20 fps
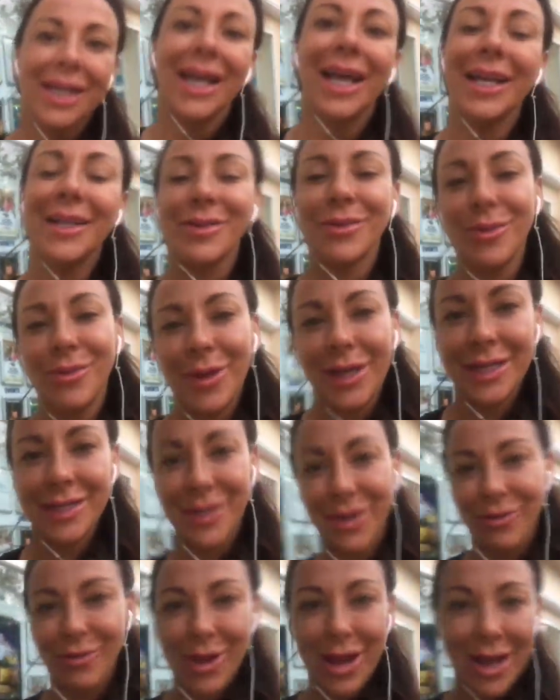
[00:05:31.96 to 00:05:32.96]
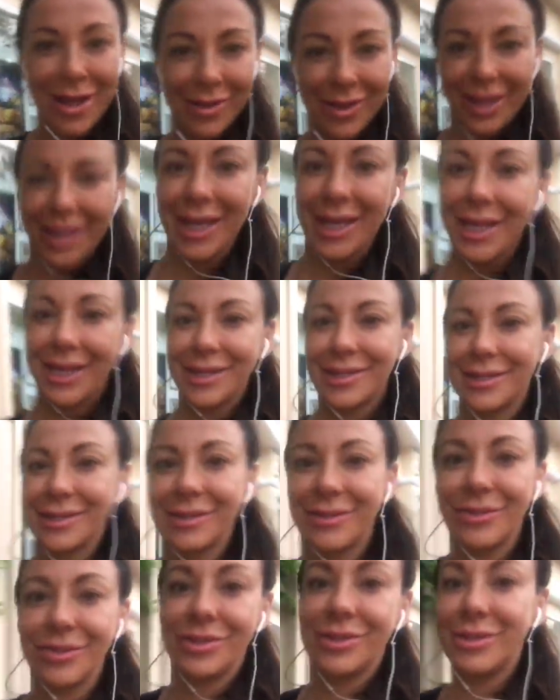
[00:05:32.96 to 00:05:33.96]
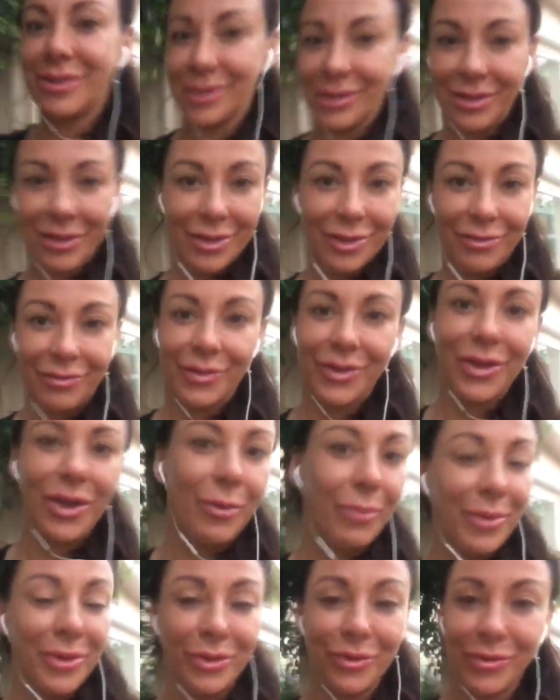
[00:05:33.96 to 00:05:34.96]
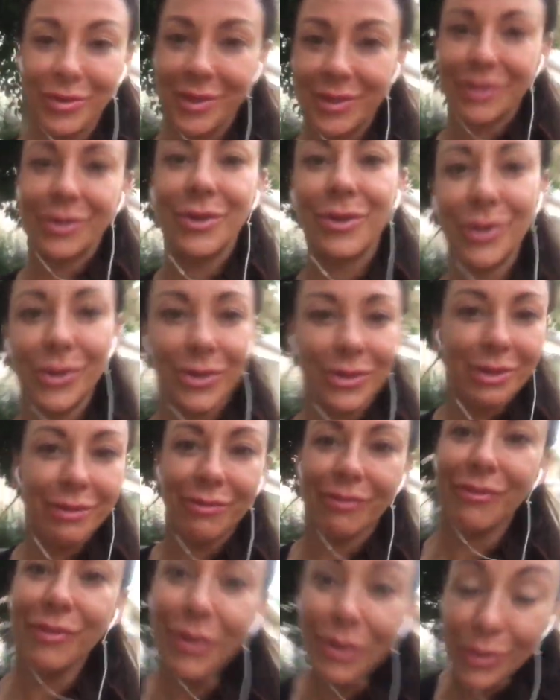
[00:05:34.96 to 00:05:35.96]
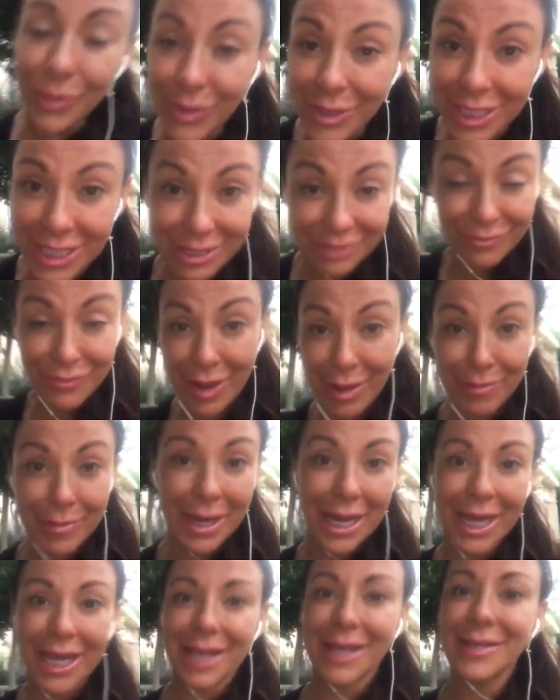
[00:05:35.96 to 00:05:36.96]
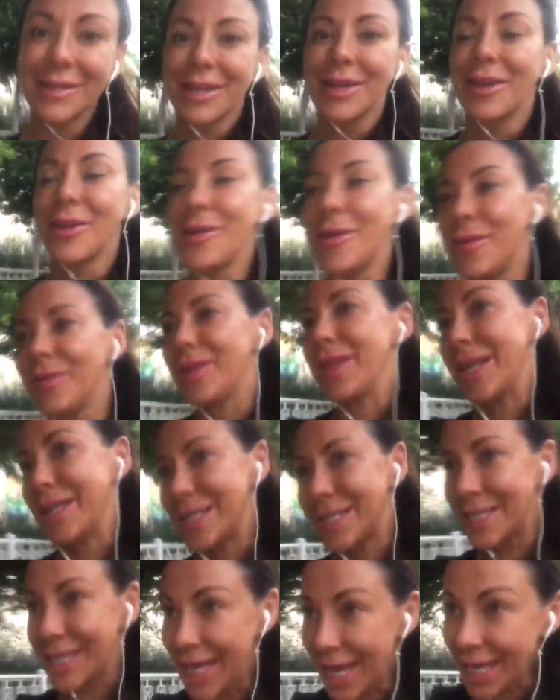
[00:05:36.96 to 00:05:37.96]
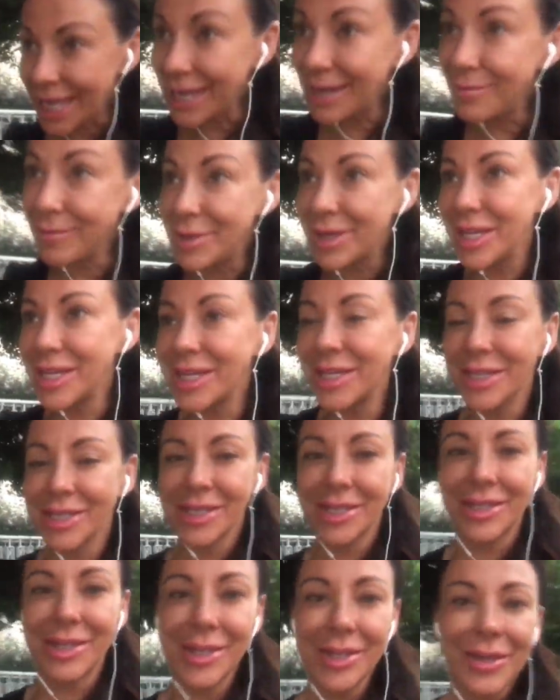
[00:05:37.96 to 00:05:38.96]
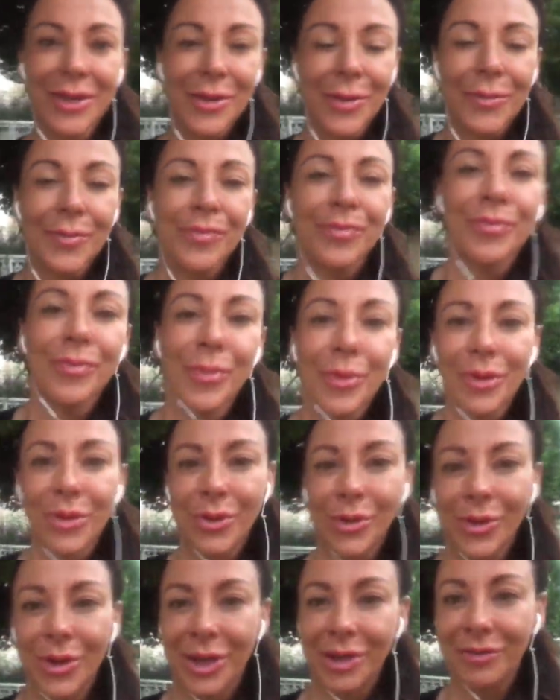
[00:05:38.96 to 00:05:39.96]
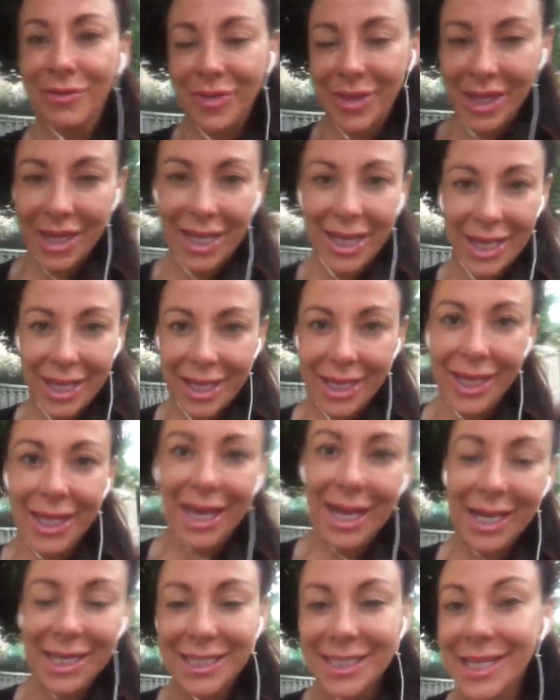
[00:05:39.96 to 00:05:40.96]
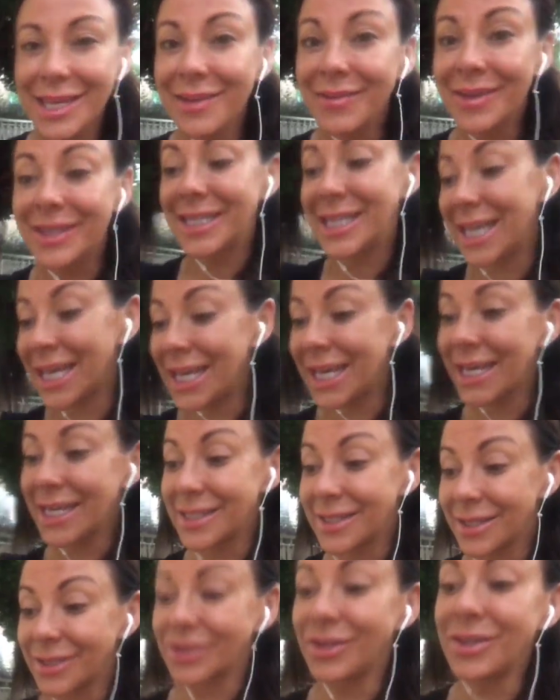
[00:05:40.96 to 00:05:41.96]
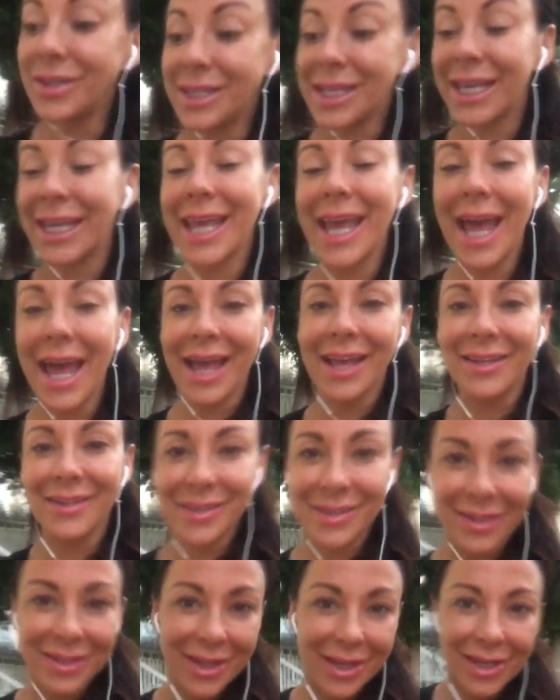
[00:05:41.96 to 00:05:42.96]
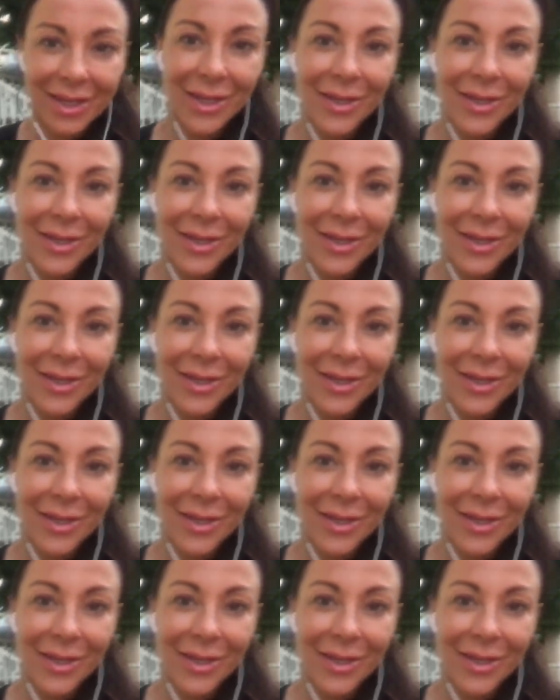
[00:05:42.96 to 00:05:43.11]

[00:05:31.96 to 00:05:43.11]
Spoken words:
As always, Gural is just a phenomenal resort. The food is fabulous, the entertainment, all of the activities, and just the guests.